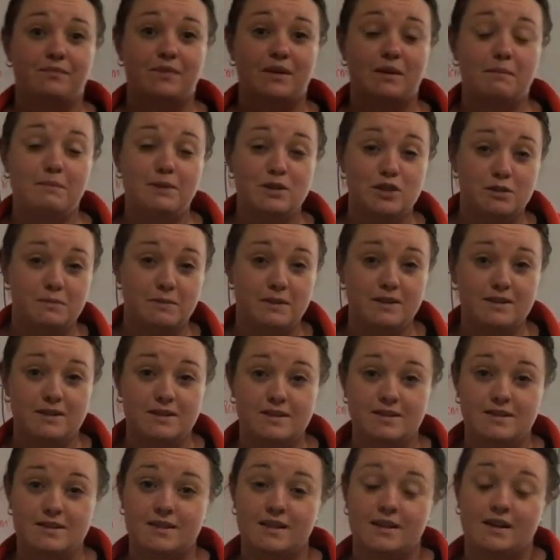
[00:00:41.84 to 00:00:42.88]

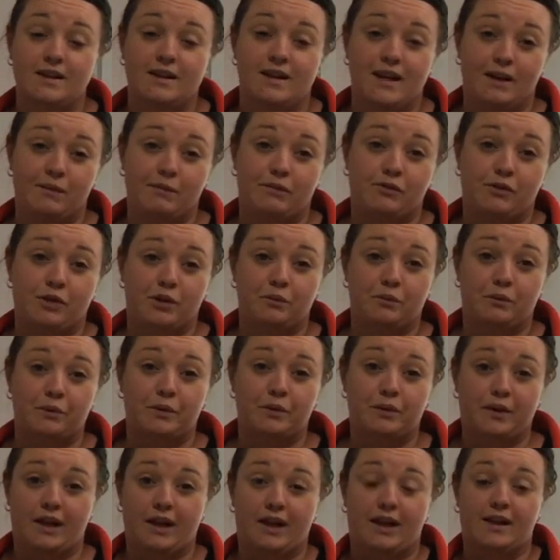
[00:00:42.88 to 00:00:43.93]
measurements and we've got to
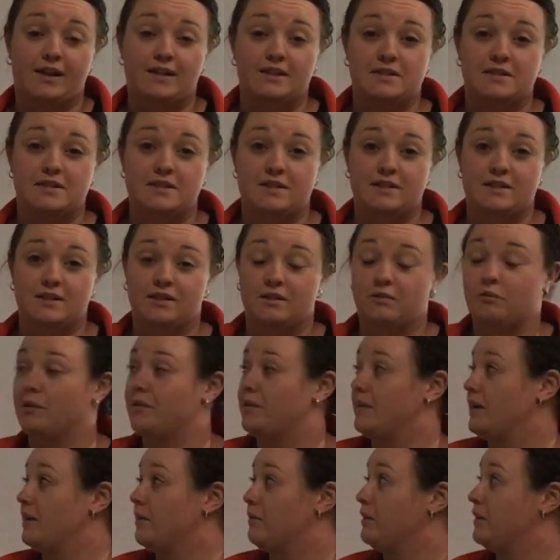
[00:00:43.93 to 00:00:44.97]
work out what
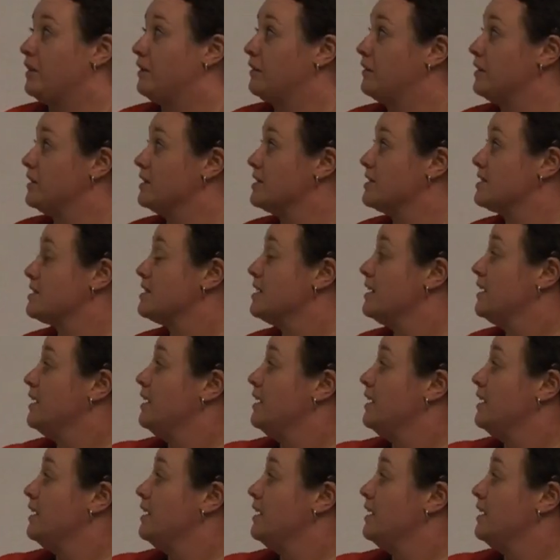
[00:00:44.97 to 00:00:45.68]
the area is.